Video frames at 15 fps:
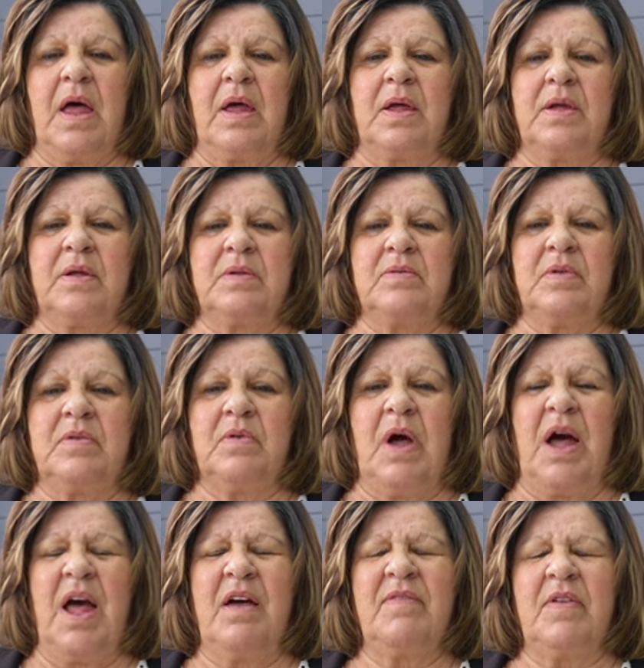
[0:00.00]
Uh,
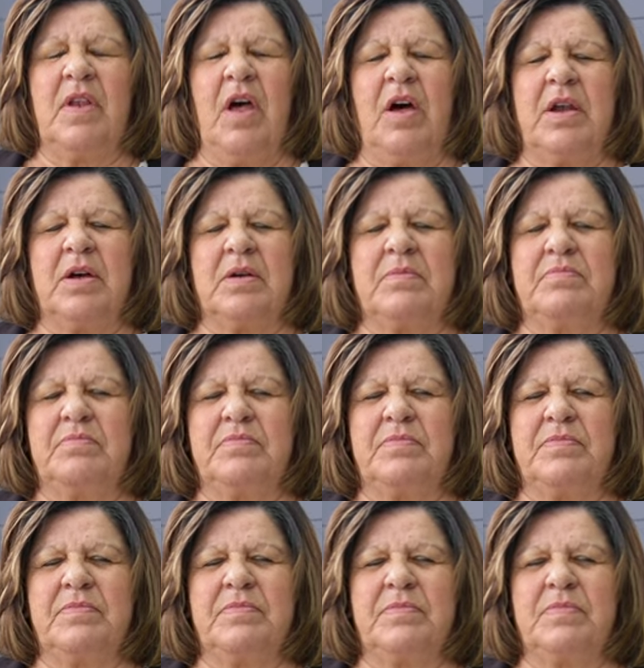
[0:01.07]
I have a lot of
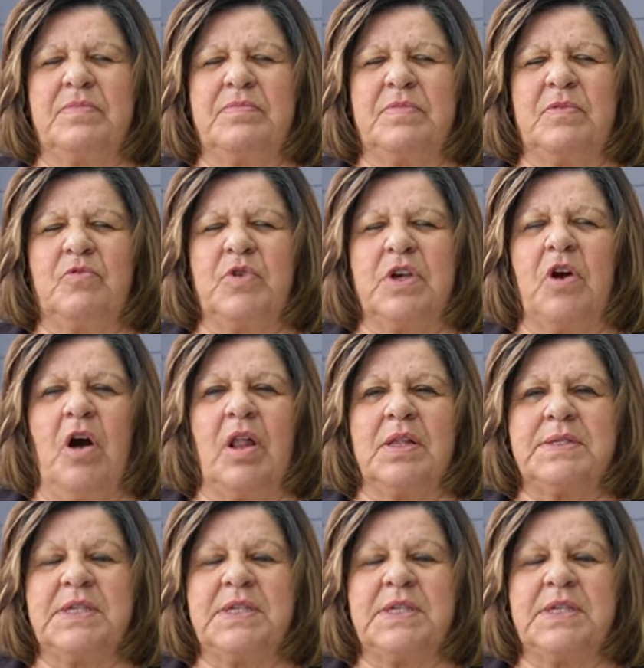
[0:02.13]
we call